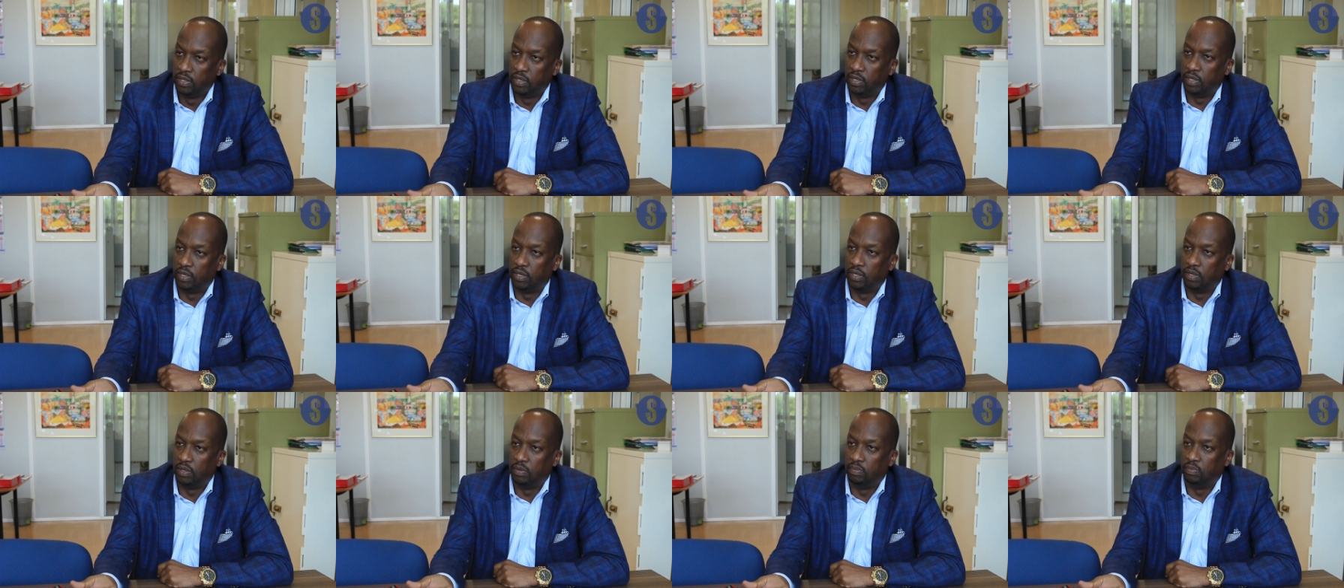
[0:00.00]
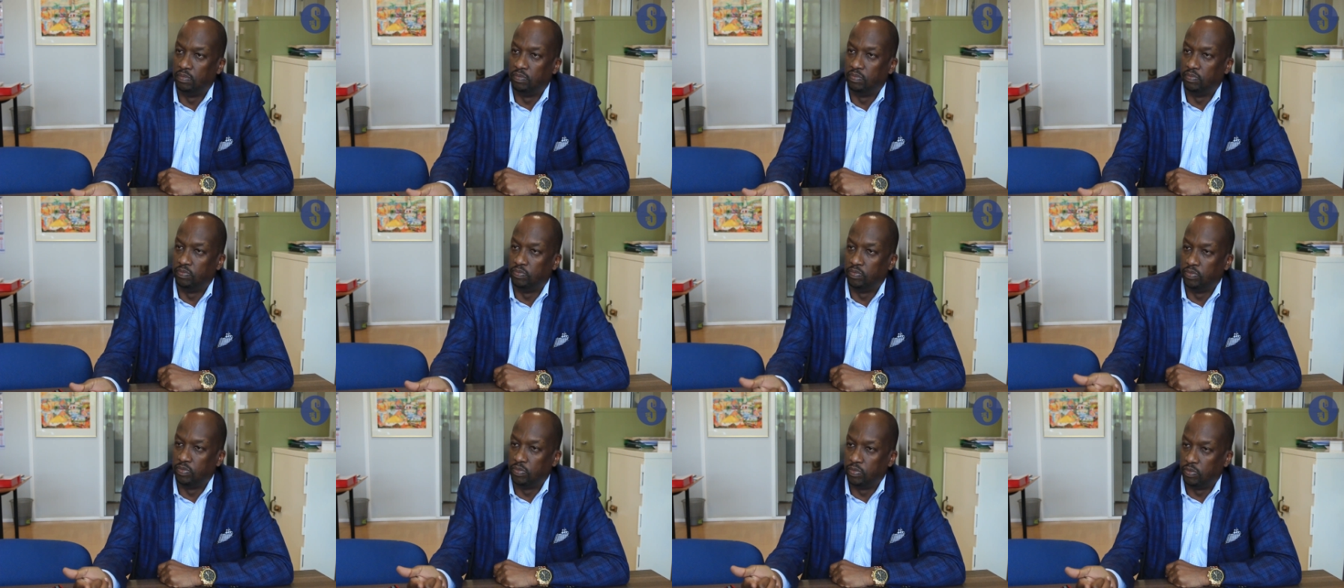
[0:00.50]

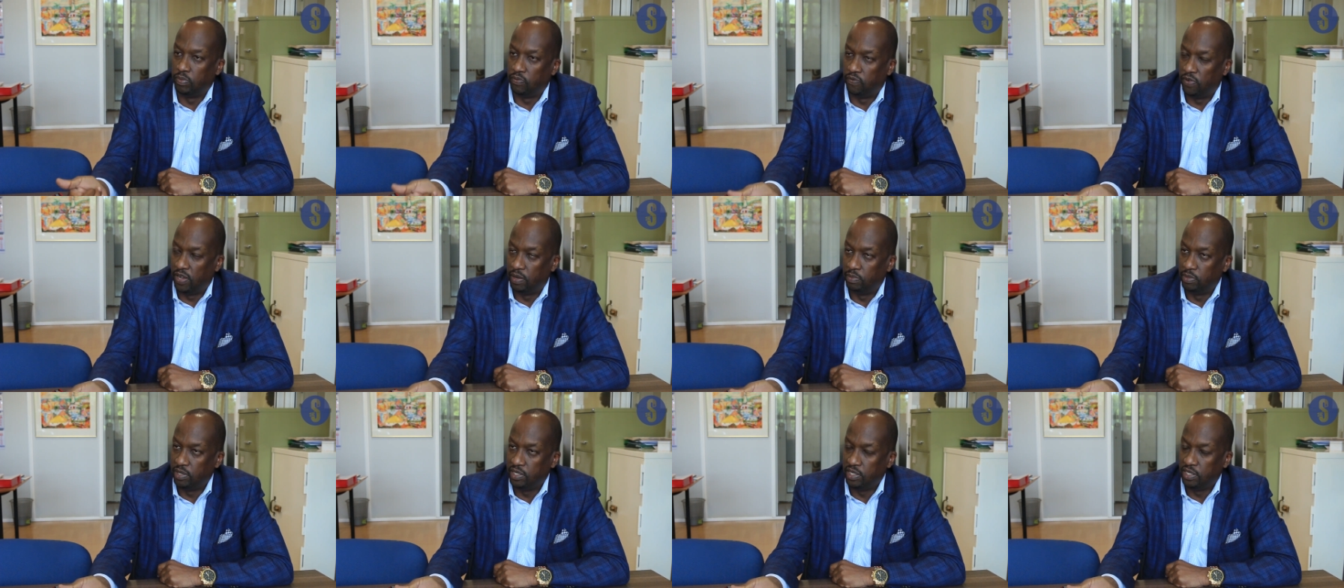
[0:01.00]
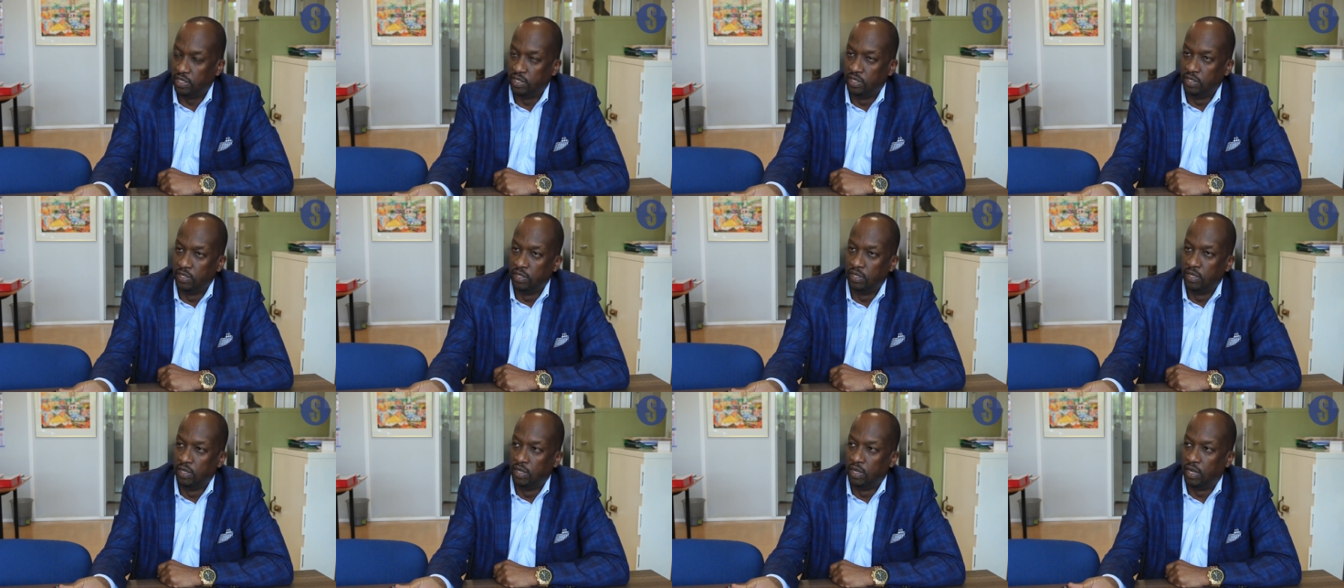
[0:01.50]
um, farmers.
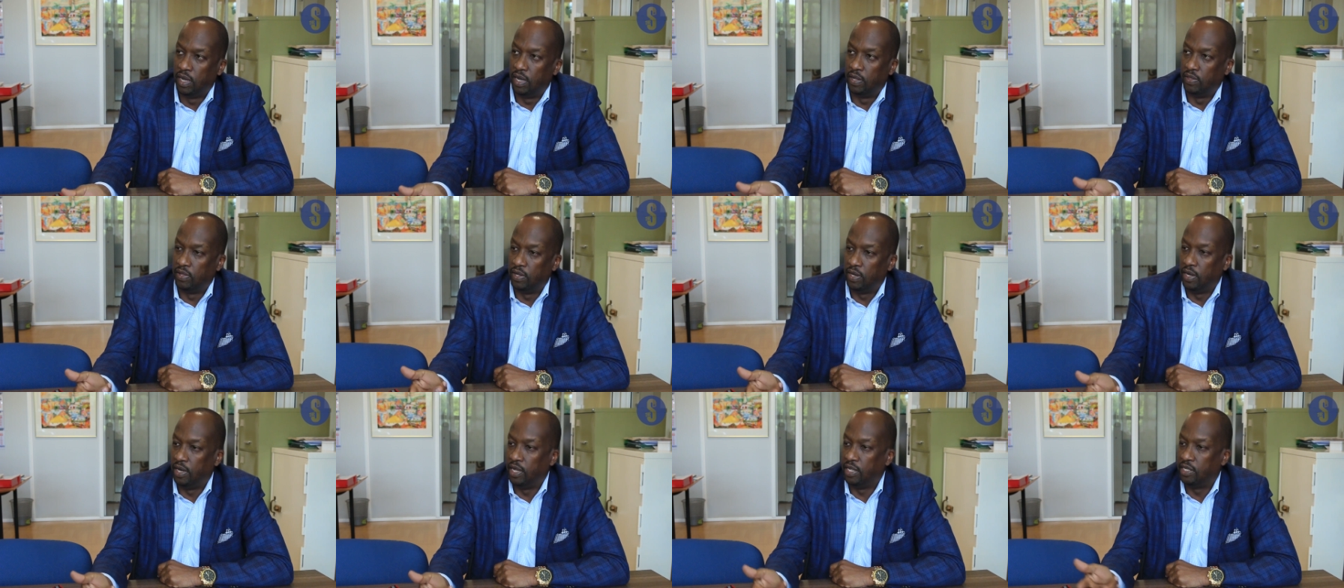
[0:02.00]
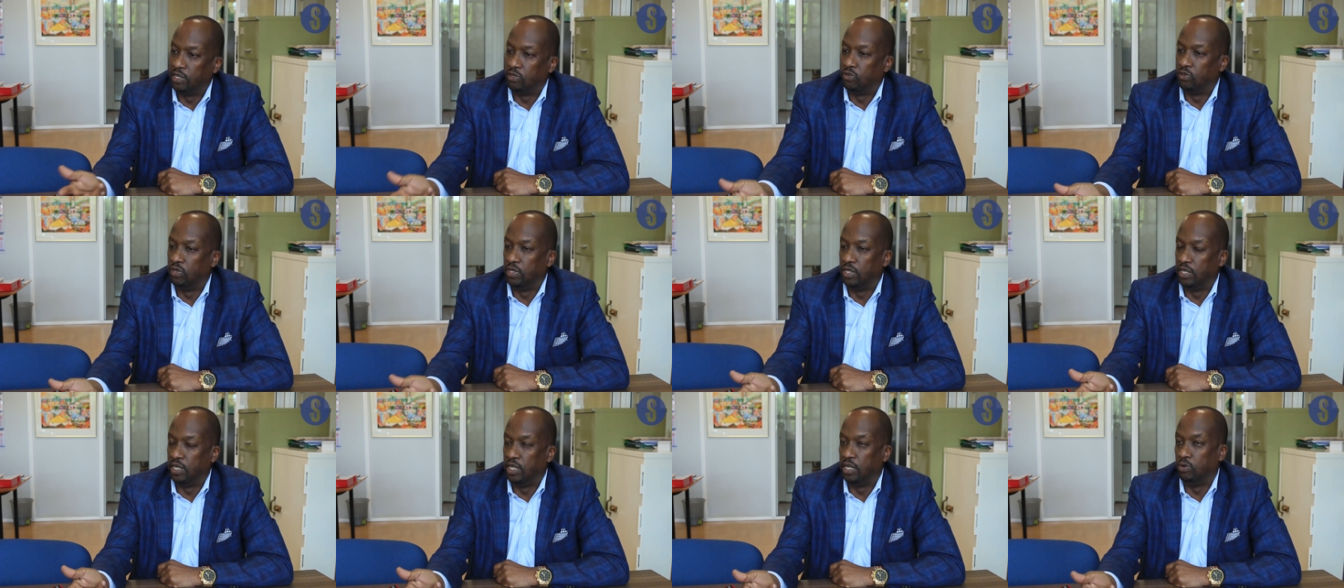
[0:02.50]
And then later
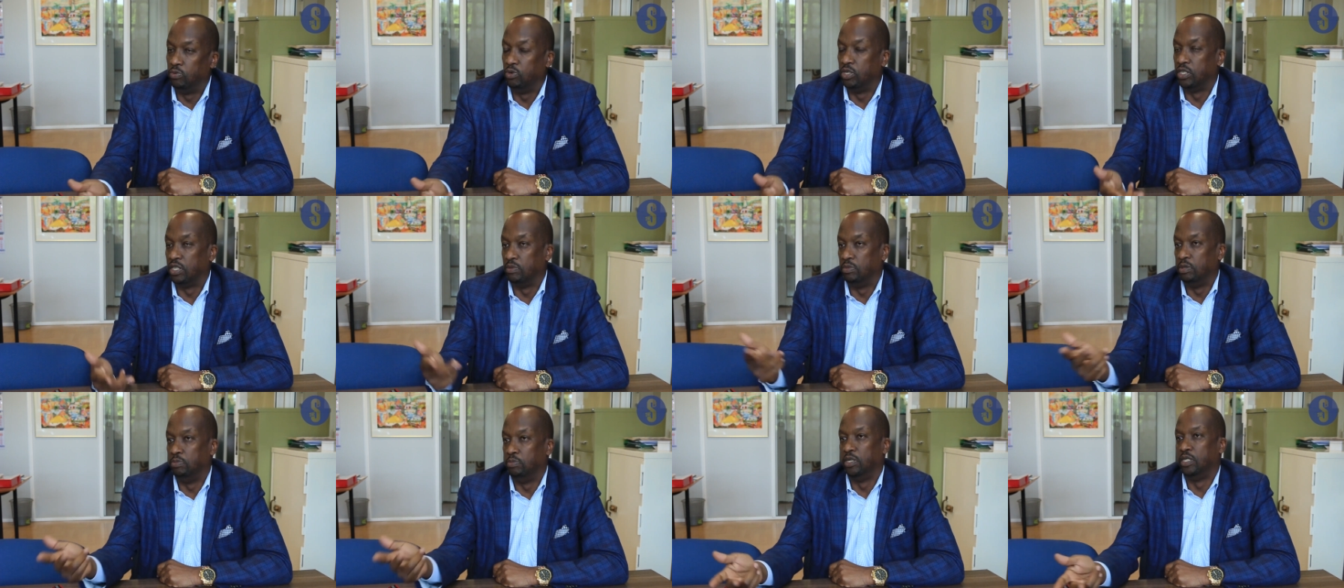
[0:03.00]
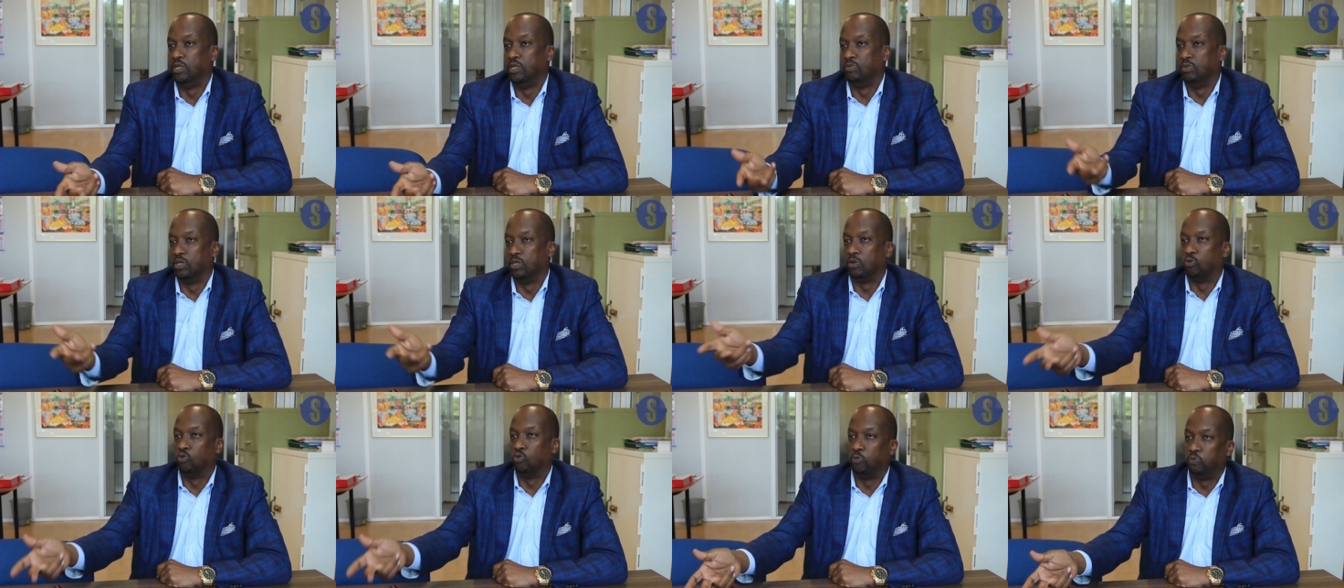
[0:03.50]
on in the day, we shall be meeting
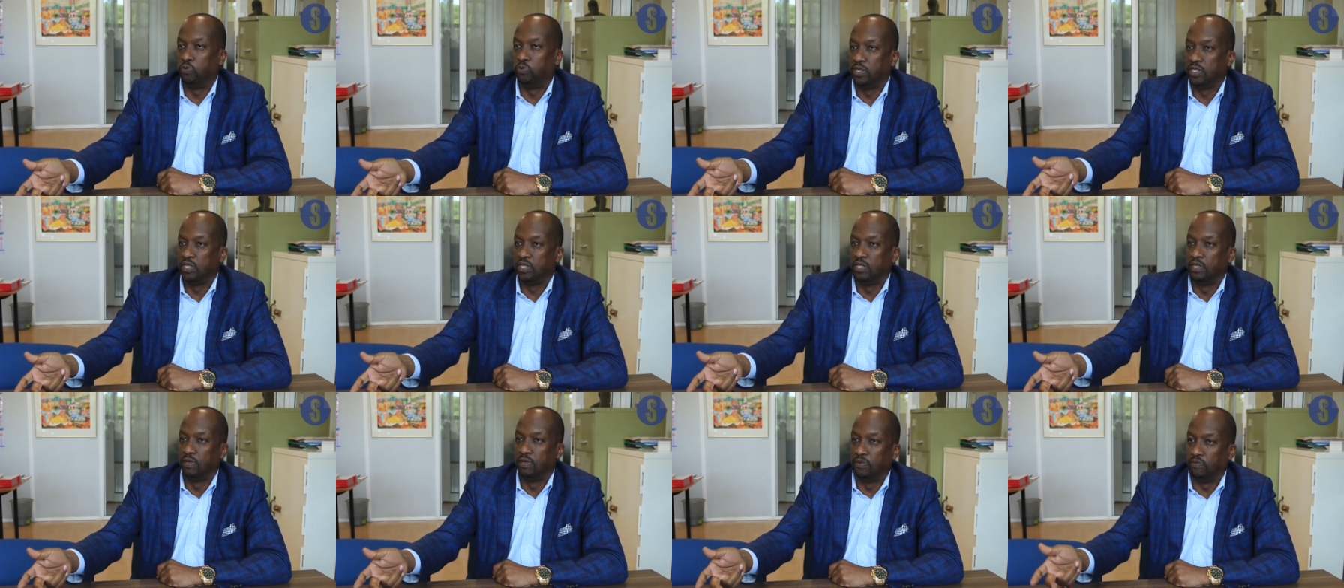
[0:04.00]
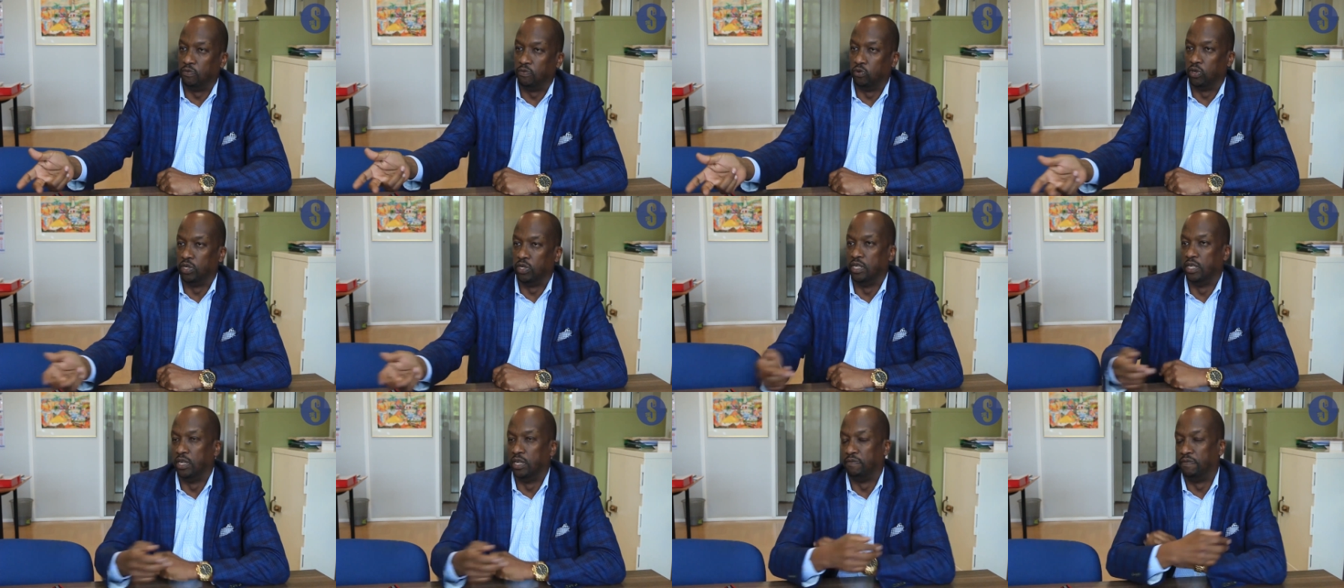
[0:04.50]
with the corporates for
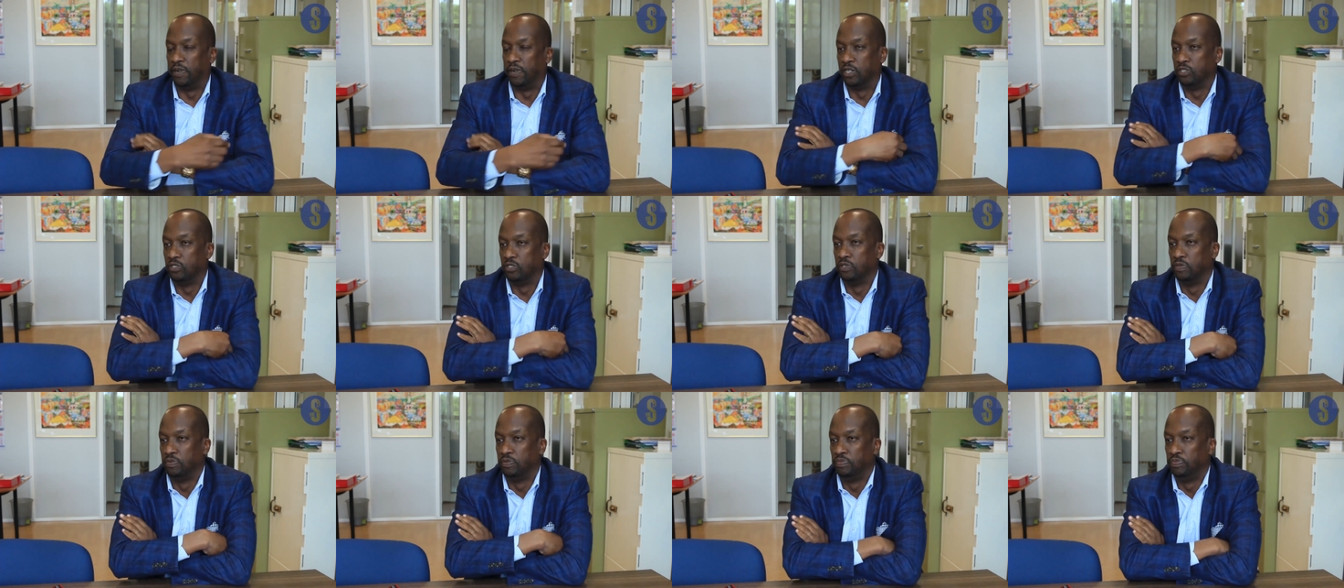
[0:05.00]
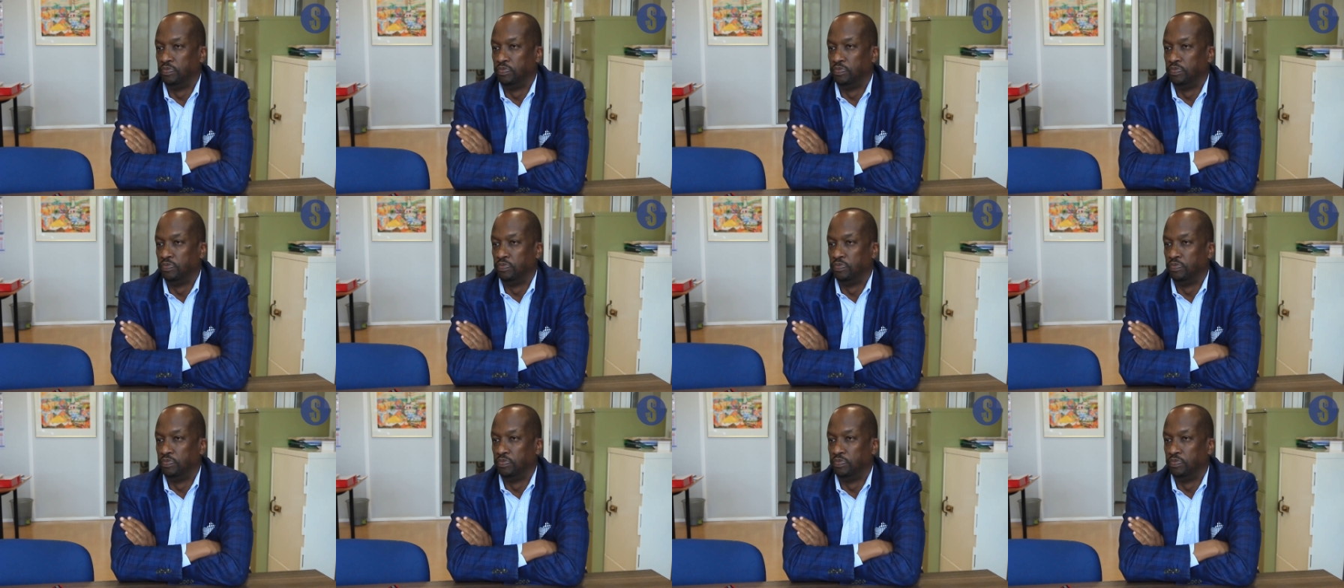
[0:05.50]
a dinner function.